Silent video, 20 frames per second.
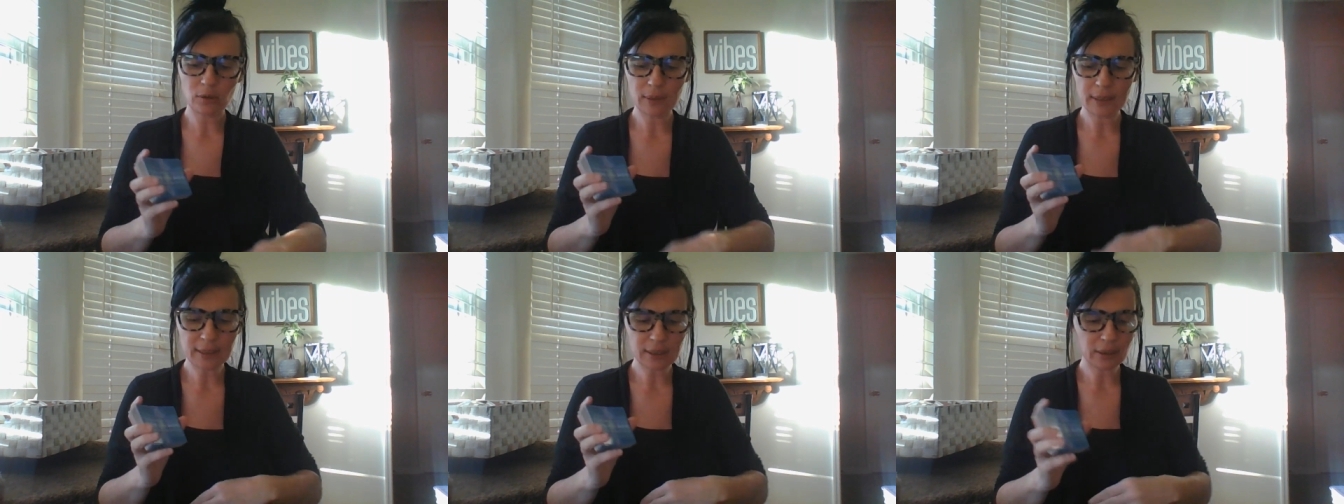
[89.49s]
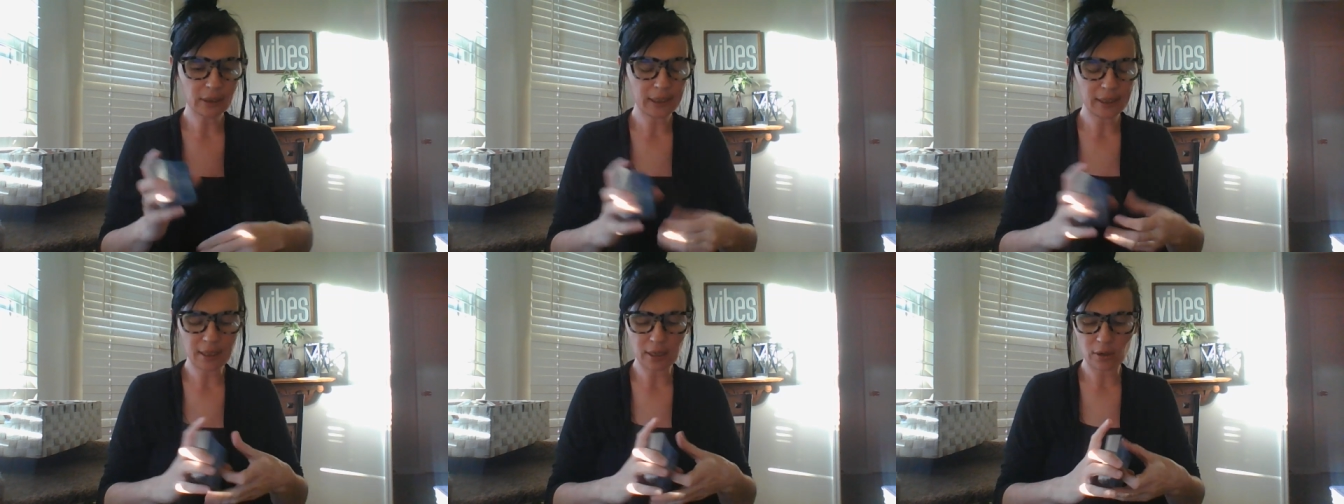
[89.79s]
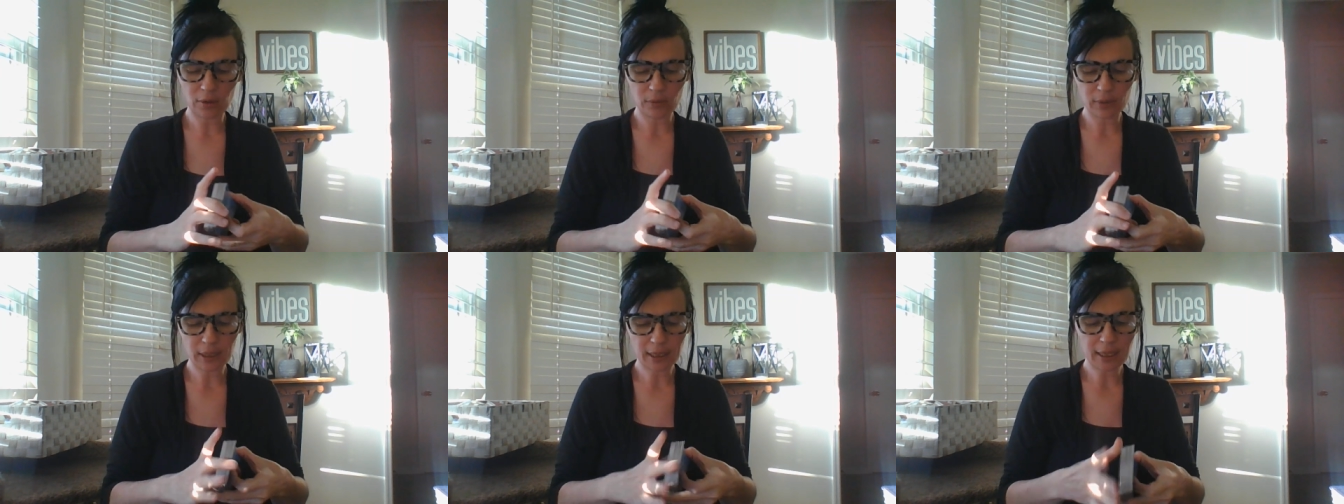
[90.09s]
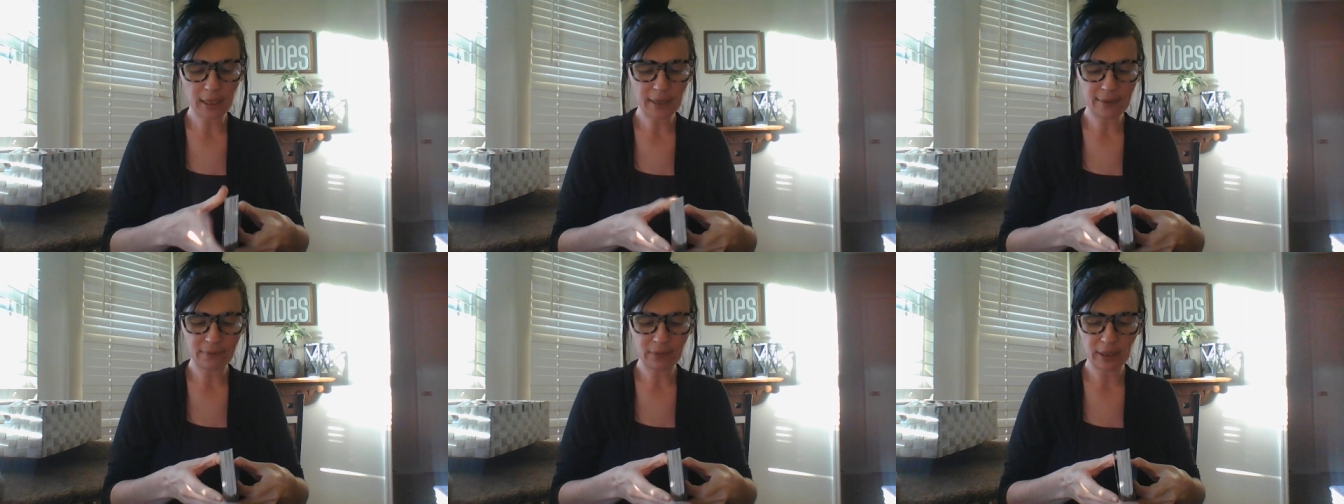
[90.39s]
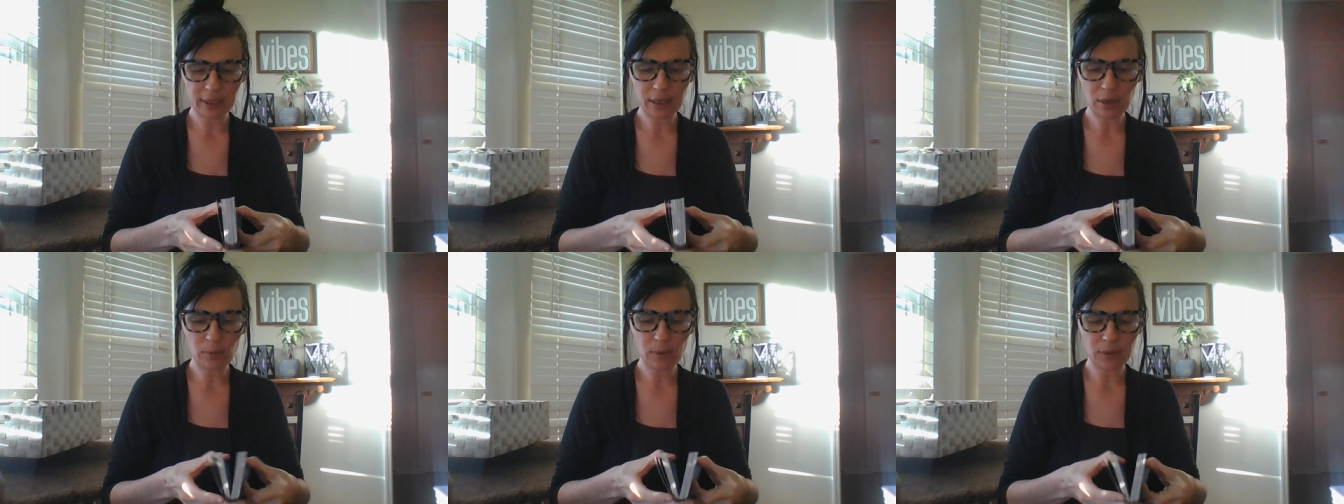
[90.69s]
It's a Leo. They could have
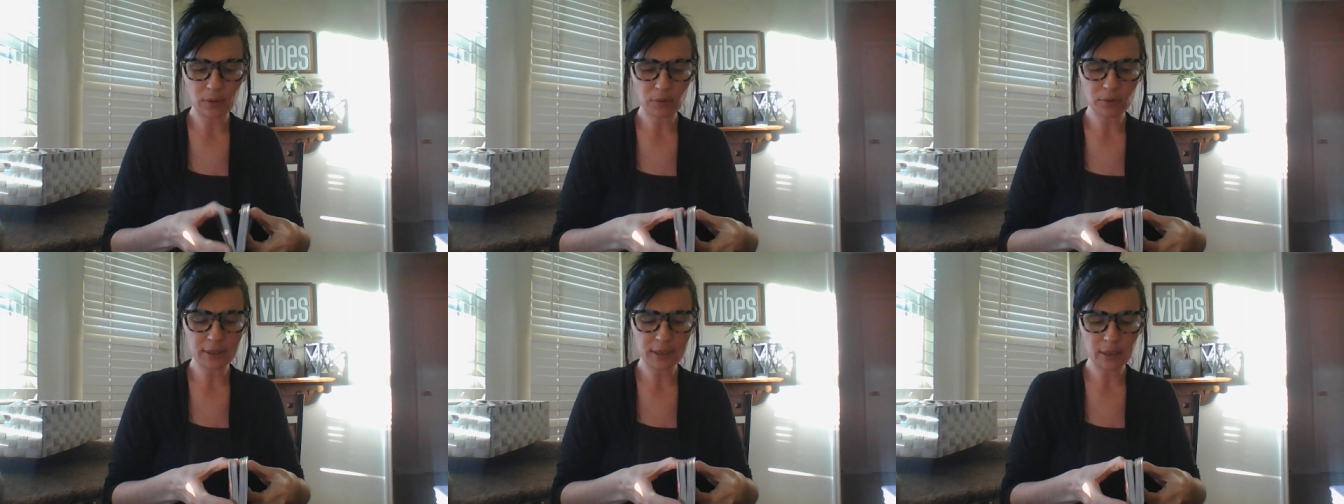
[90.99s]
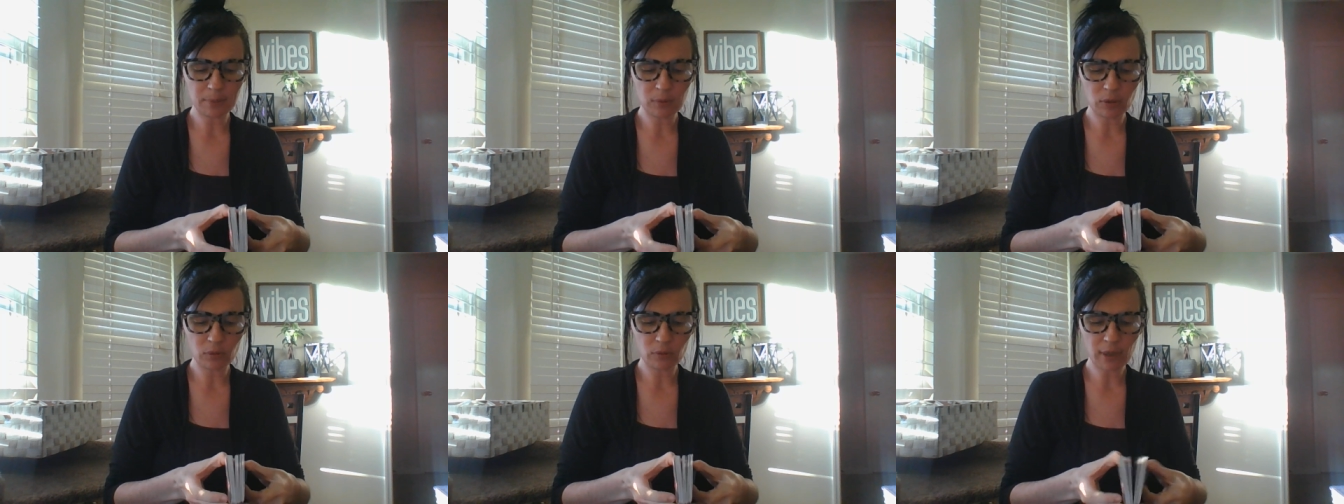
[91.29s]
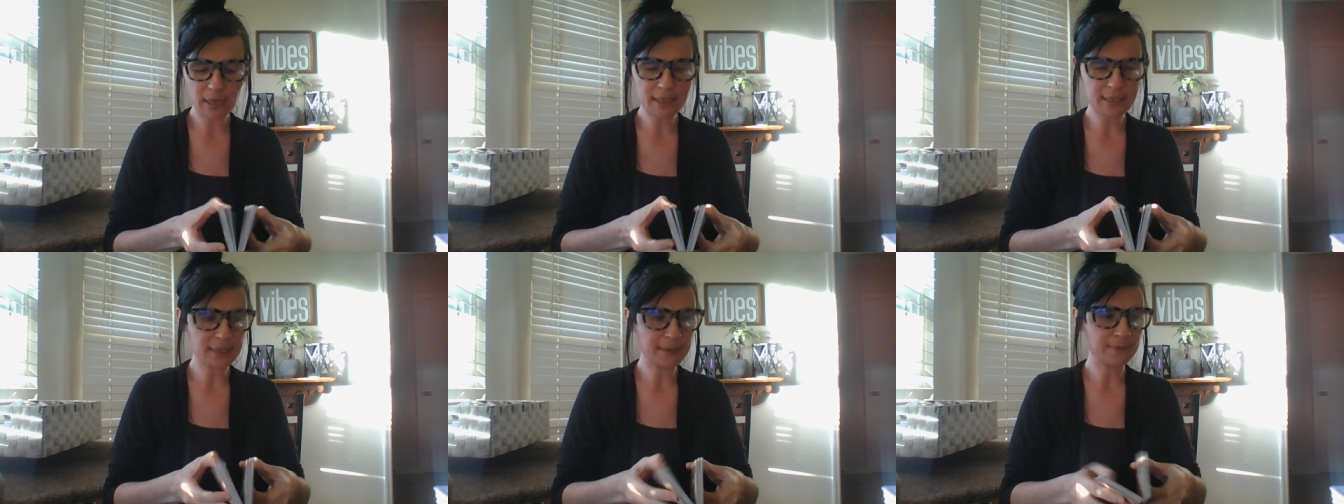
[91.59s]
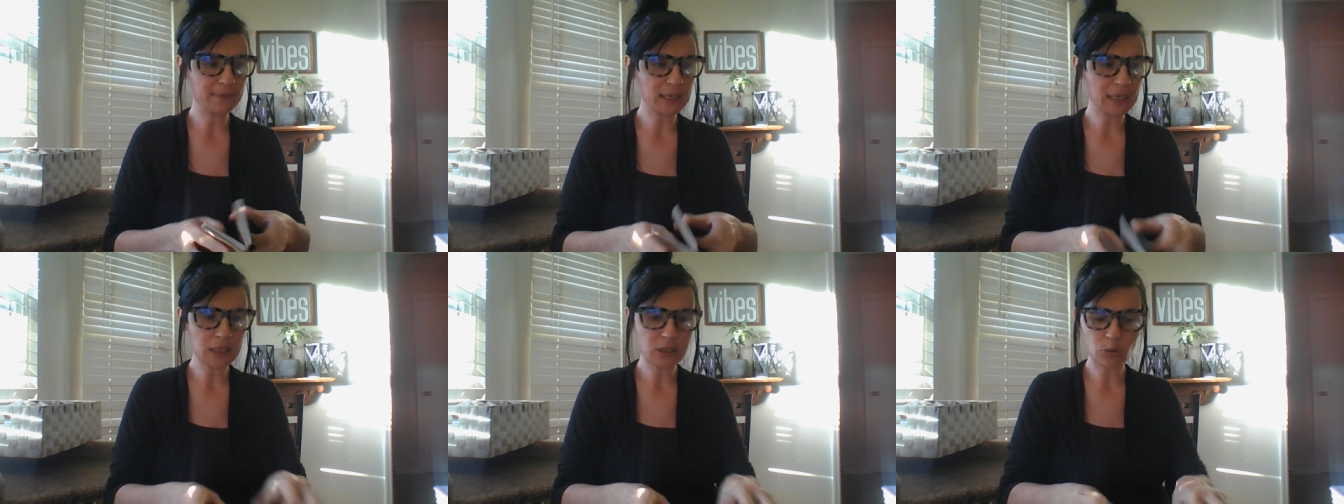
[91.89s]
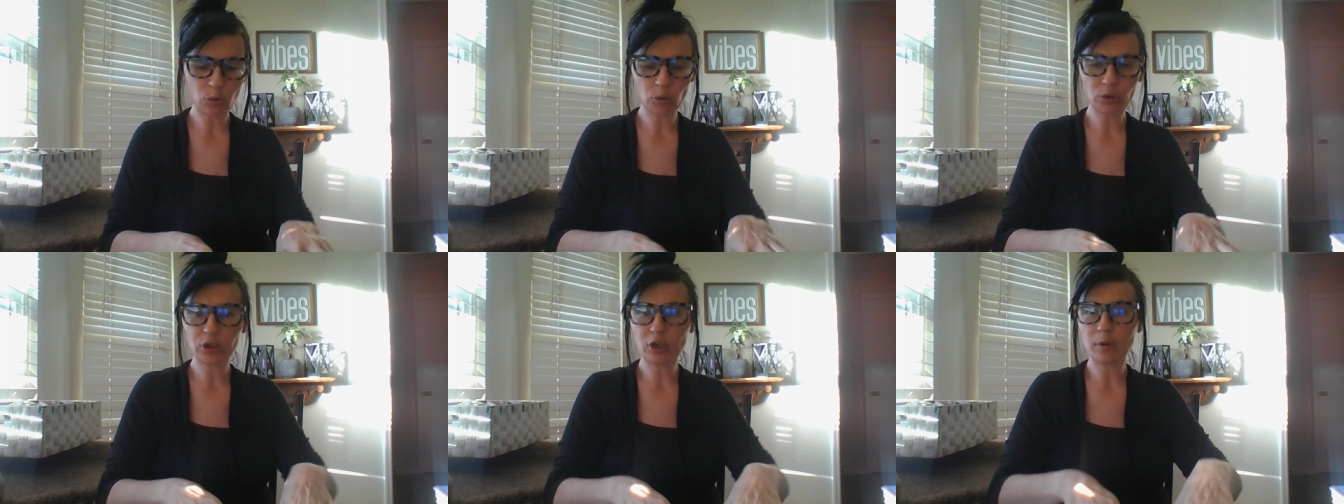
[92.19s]
Leo in their sun, moon, rising,
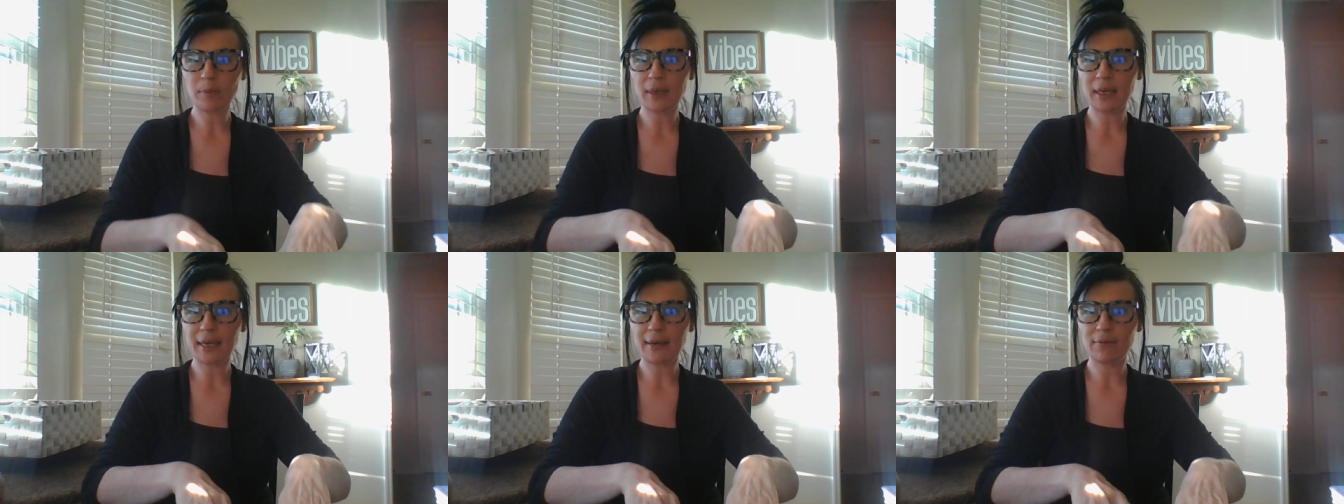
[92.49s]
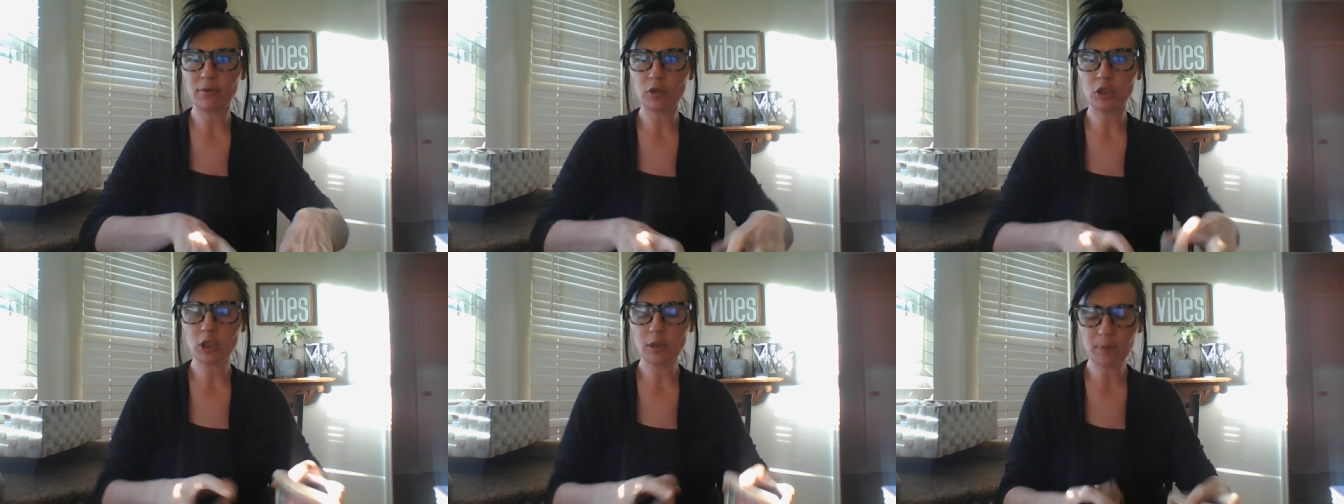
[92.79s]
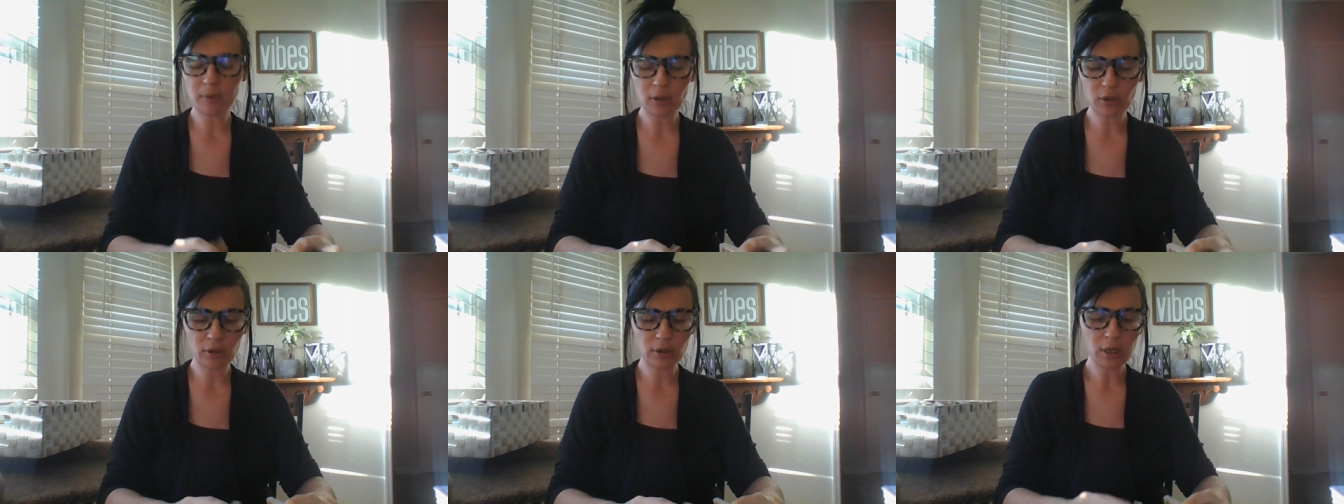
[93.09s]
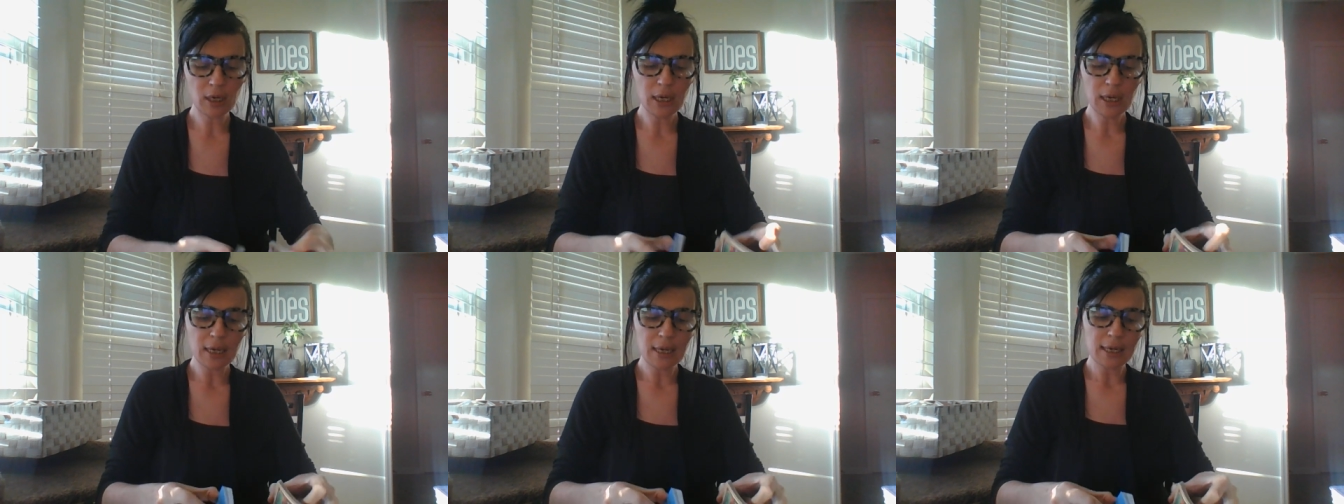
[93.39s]
Venus, North Node, Midheaven, or Jupiter.